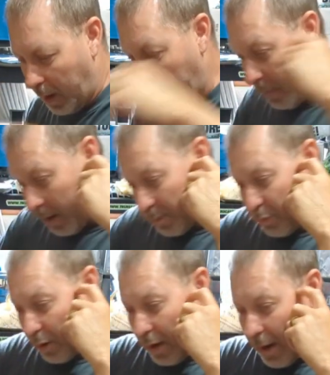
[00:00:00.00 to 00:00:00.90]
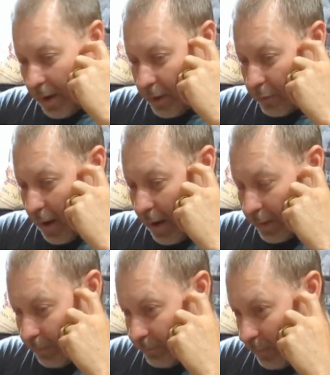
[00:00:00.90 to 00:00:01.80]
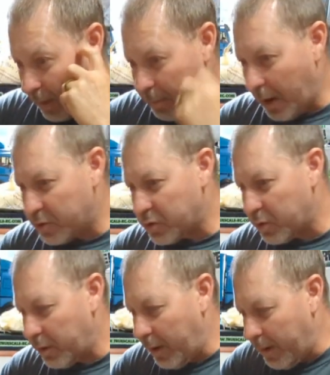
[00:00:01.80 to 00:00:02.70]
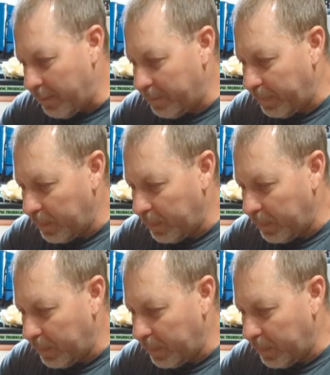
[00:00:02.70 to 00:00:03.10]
I might put a headache rack. I'm not sure yet.